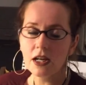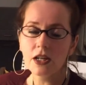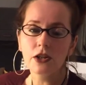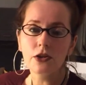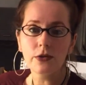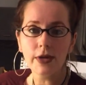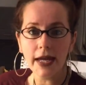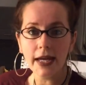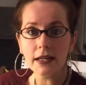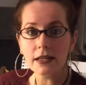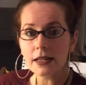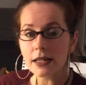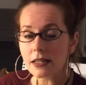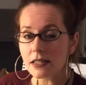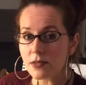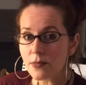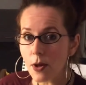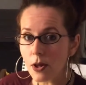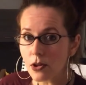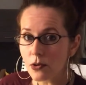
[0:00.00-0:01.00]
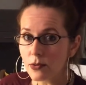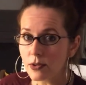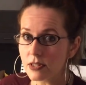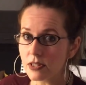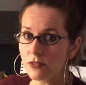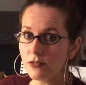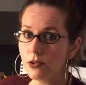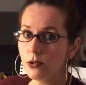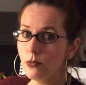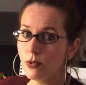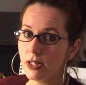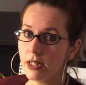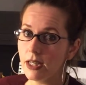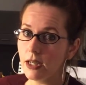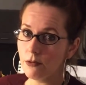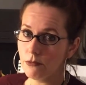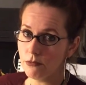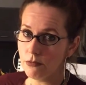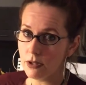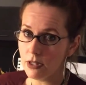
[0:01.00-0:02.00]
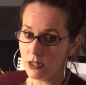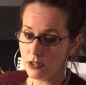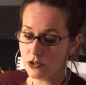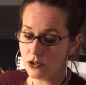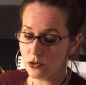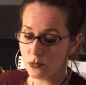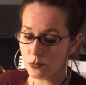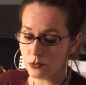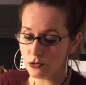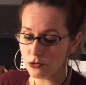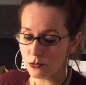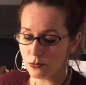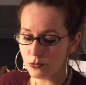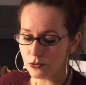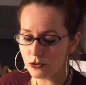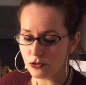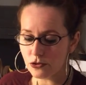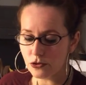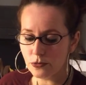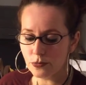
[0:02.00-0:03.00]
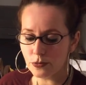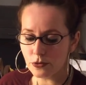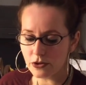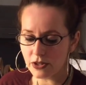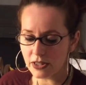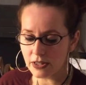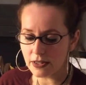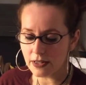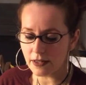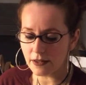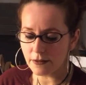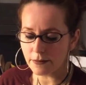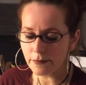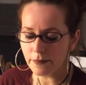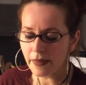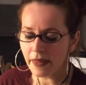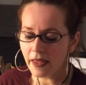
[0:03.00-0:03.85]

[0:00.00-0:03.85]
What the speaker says: You can get smaller ones if you want to get really super detailed.